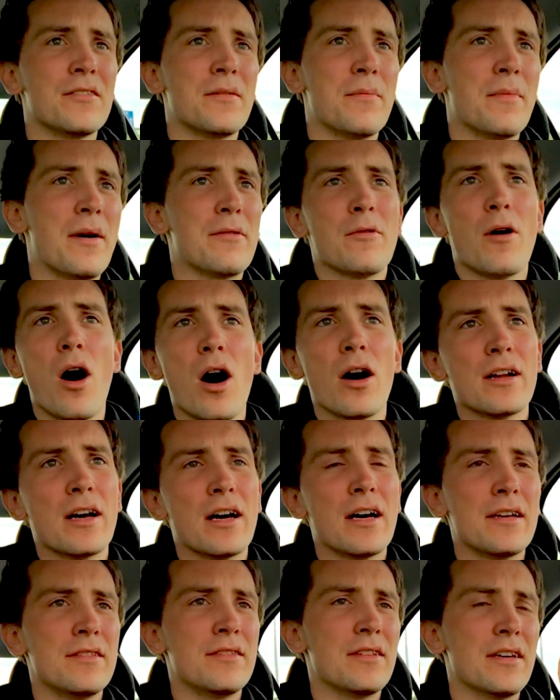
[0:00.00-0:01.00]
the
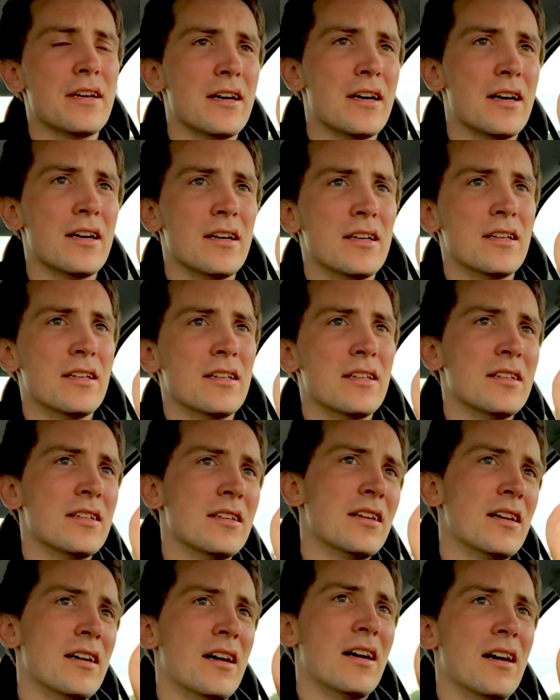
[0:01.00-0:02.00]
marijuana
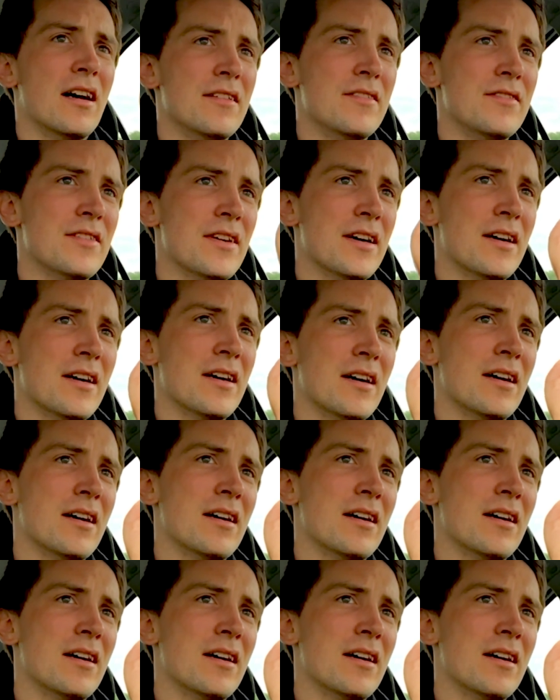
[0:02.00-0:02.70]
and the